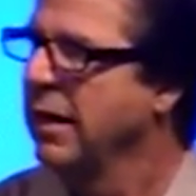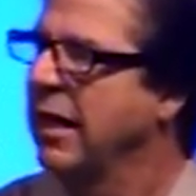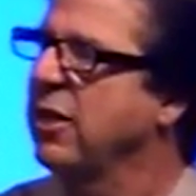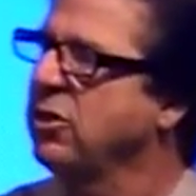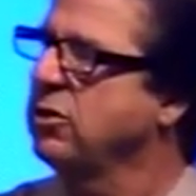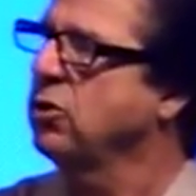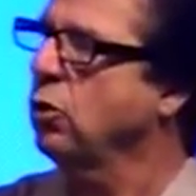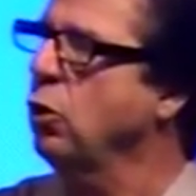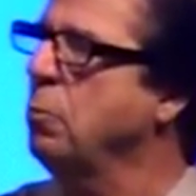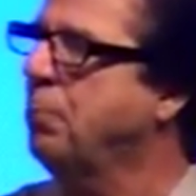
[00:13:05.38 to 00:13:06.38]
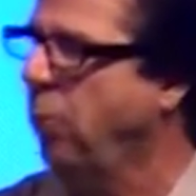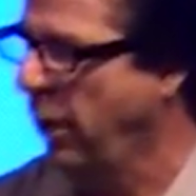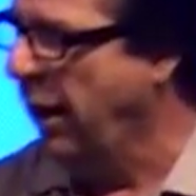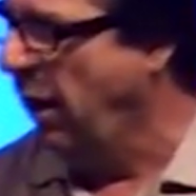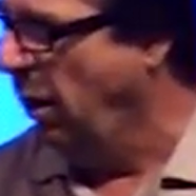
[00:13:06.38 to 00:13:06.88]
It is through
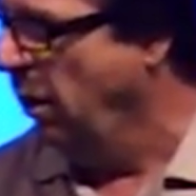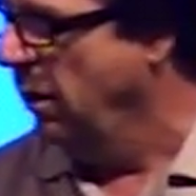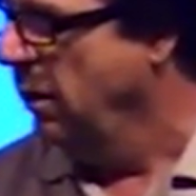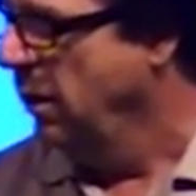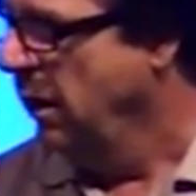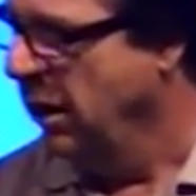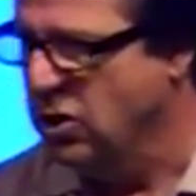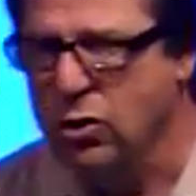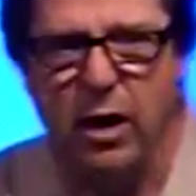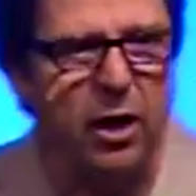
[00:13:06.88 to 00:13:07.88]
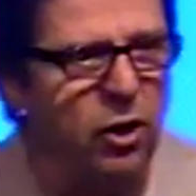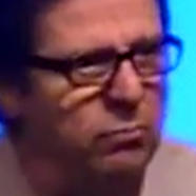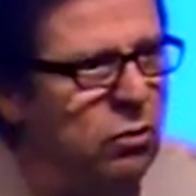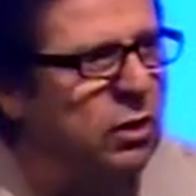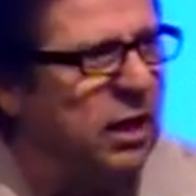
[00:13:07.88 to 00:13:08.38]
prayer it is through our
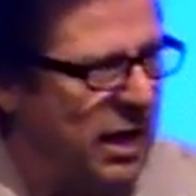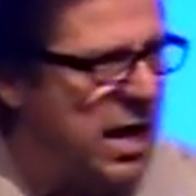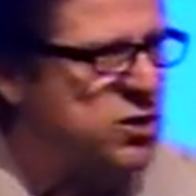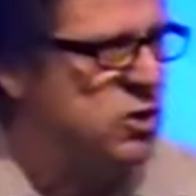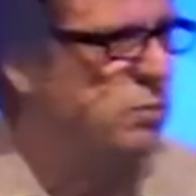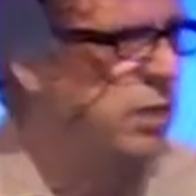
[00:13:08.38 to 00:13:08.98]
communication